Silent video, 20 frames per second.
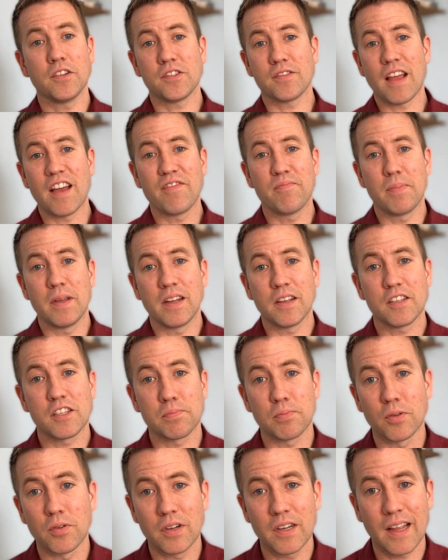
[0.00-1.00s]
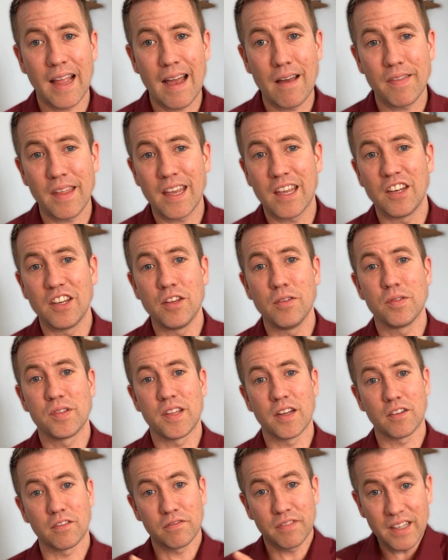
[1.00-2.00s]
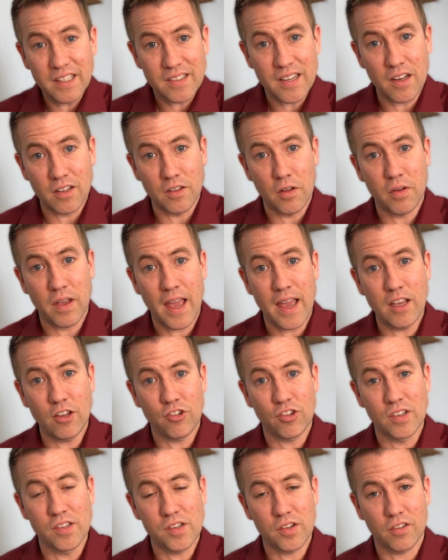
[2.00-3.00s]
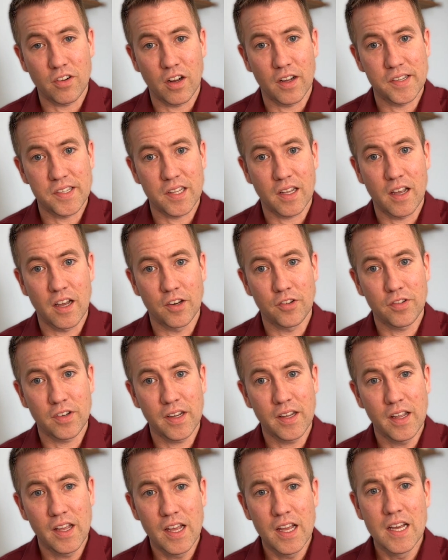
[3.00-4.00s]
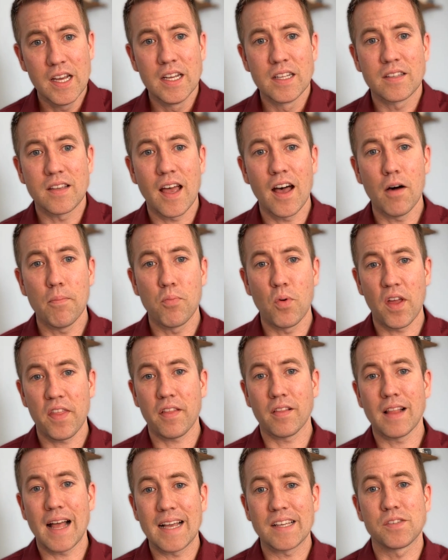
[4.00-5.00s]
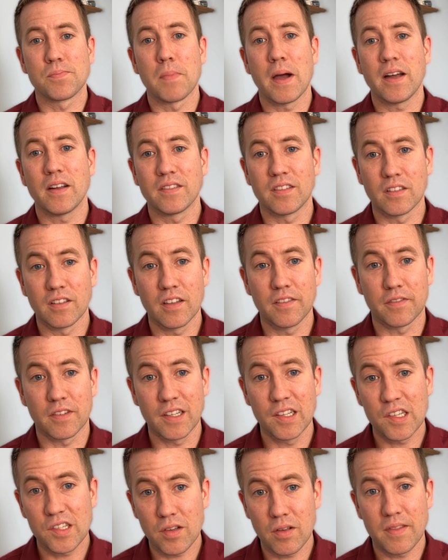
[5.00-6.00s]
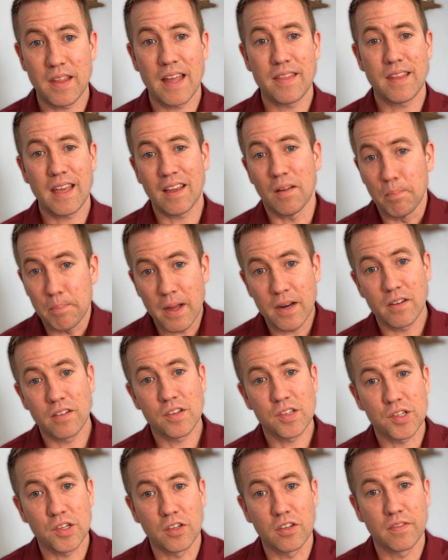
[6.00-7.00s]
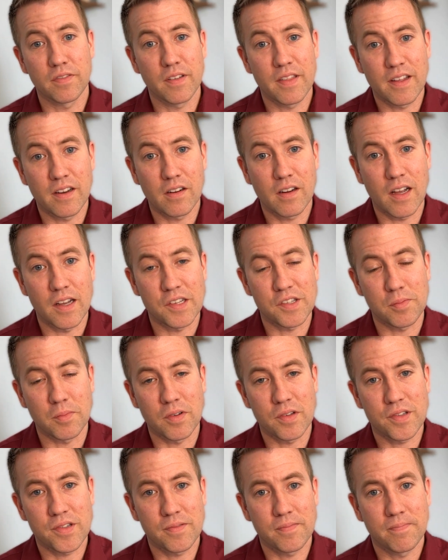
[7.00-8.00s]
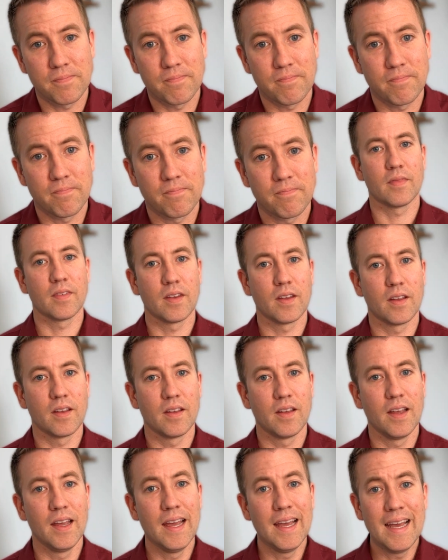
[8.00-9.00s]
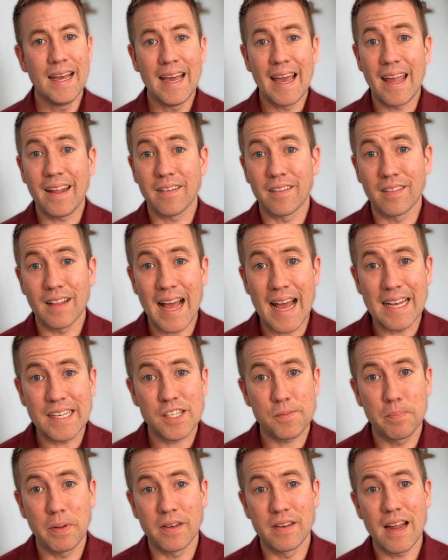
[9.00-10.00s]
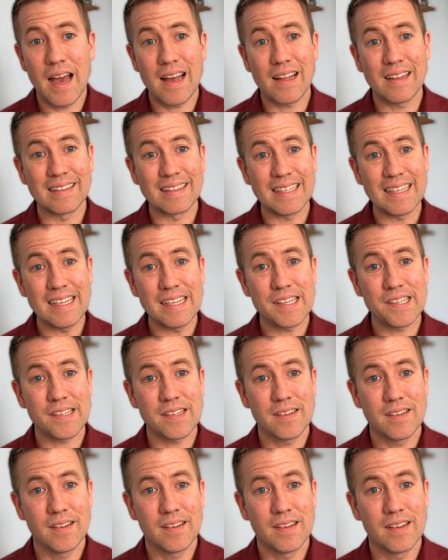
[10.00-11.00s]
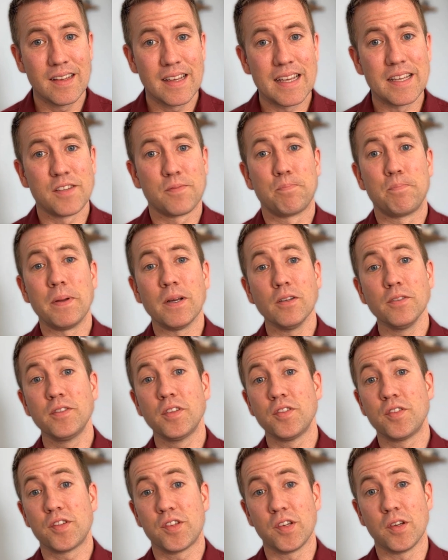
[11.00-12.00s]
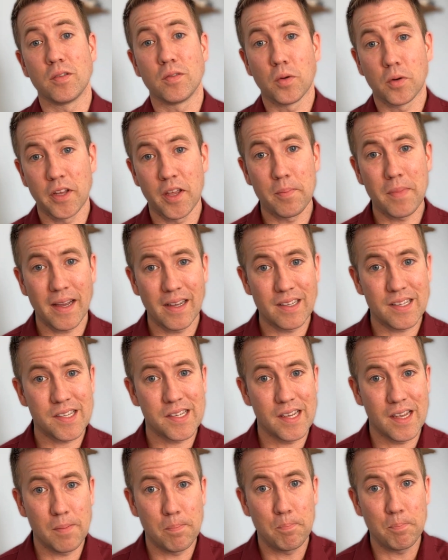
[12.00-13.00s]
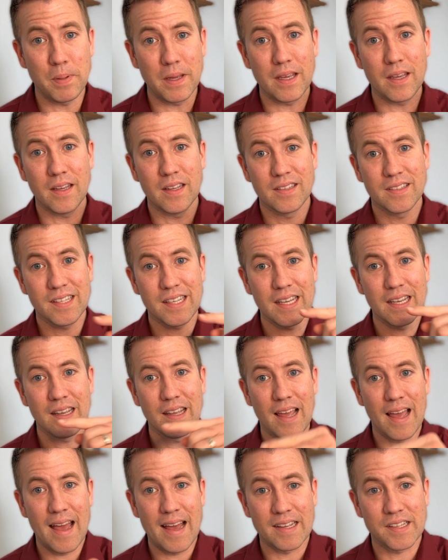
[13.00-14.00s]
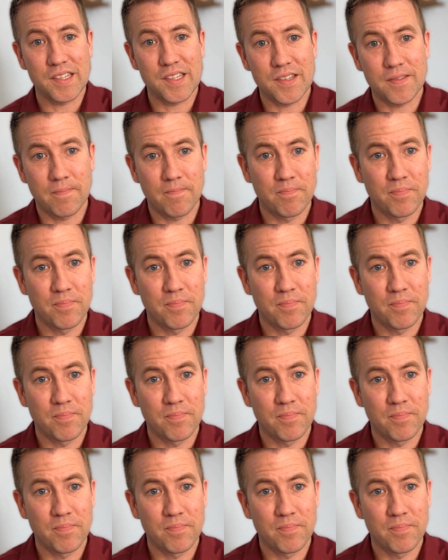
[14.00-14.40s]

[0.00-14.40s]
have been exploring how they can use their retail locations across the country to help with last mile delivery so that they can better serve their customers. And last but not least is build to suit, or you might see BTS.